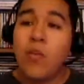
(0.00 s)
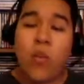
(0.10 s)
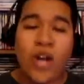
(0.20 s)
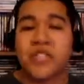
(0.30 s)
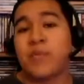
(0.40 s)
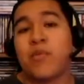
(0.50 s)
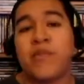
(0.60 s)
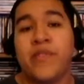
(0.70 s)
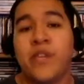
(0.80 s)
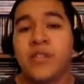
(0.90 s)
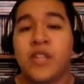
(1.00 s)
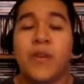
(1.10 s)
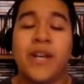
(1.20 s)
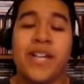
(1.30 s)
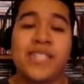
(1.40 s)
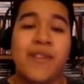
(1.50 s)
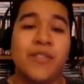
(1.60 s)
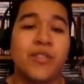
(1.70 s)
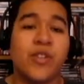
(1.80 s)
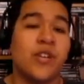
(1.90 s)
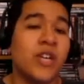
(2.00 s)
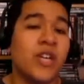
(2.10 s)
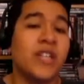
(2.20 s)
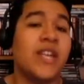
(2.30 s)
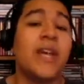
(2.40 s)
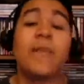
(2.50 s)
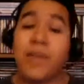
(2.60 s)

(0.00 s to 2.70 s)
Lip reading: watch my reviews. Hope you guys have a good day.